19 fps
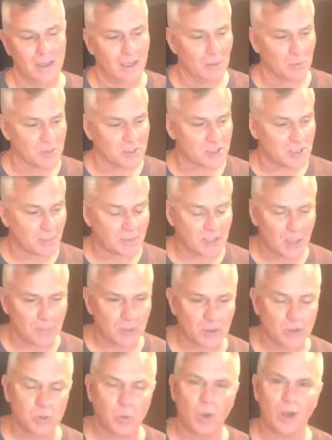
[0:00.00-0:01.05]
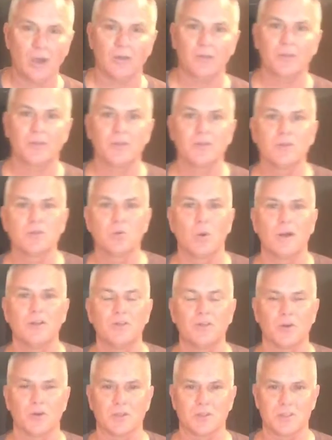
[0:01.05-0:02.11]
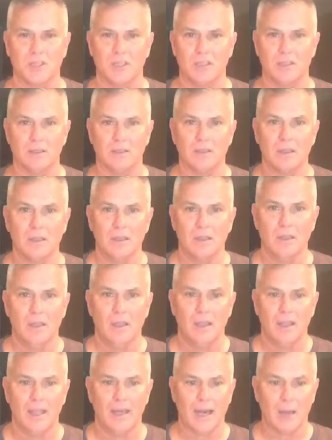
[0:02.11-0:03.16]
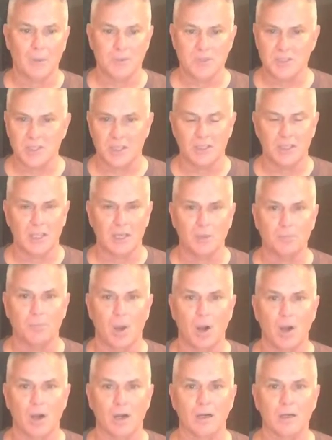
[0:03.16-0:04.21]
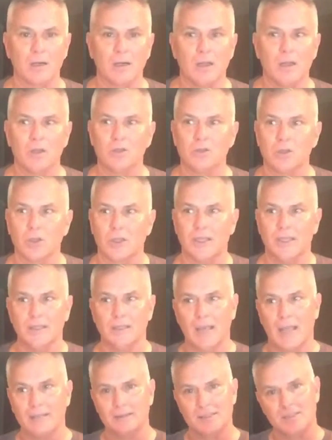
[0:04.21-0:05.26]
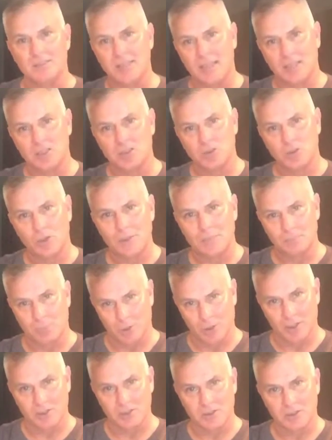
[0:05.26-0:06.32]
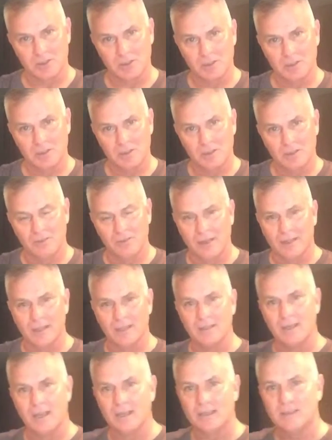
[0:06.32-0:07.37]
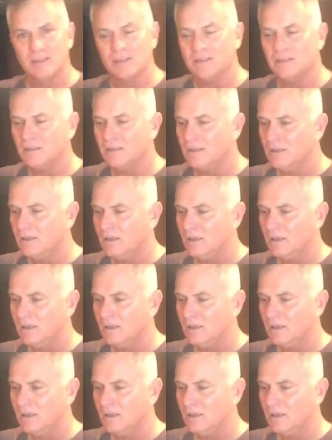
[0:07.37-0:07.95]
It was September 12th, 2013, and I was sitting at a bar looking at the 2nd Street Bridge that connected